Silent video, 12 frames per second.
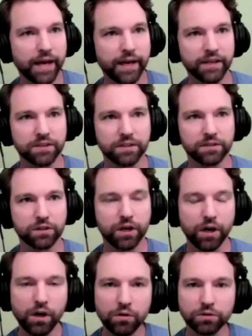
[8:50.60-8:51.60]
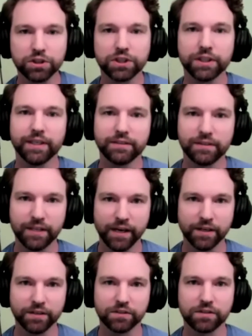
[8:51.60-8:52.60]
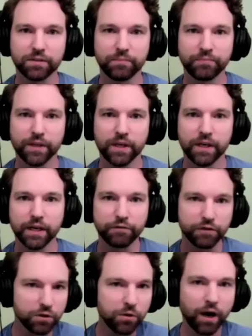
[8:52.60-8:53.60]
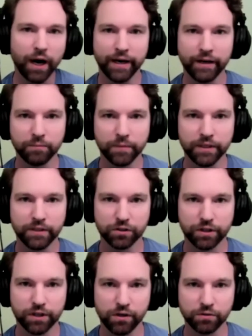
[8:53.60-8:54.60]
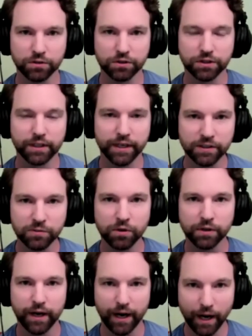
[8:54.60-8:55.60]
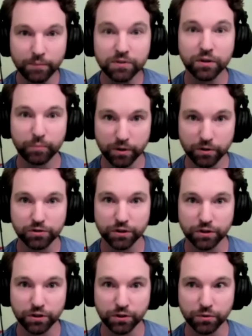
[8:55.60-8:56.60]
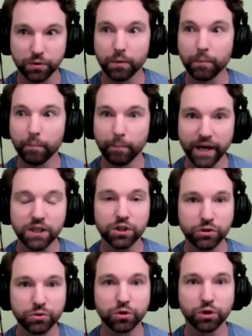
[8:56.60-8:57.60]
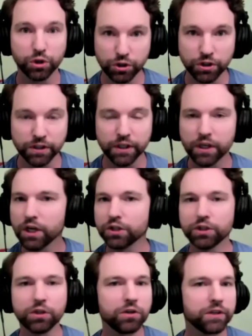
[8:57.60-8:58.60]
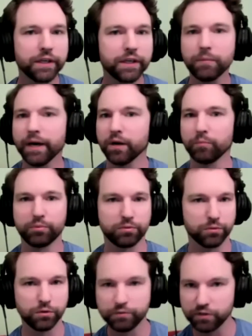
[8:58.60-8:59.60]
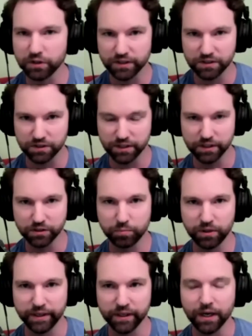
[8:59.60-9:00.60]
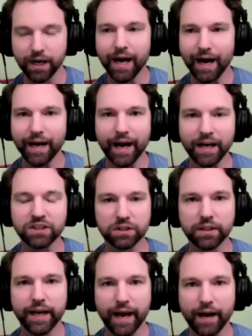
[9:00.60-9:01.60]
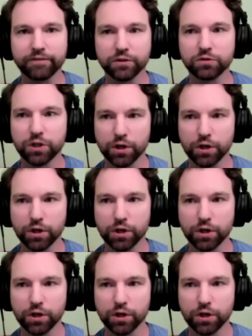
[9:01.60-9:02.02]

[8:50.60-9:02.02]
and as a coach in tennis, if you hire me as a coach, guess what I'm supposed to do? make you good. Mm-hmm. You don't need my approval as a tennis player. I actually have to